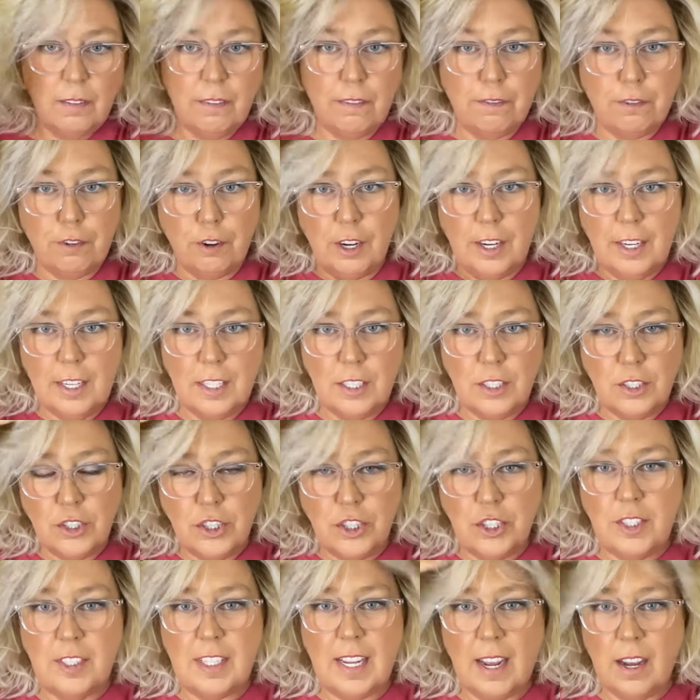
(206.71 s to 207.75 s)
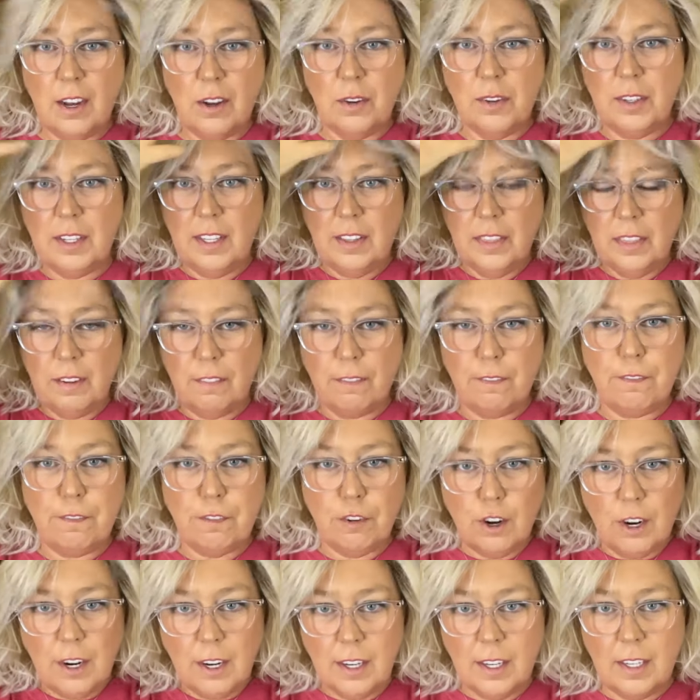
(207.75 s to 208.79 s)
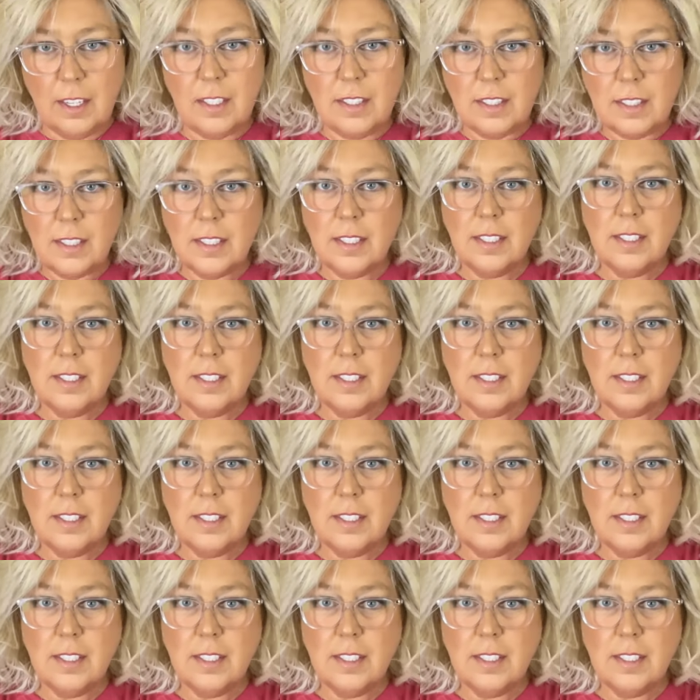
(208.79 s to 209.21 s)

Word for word: fringe down in the front.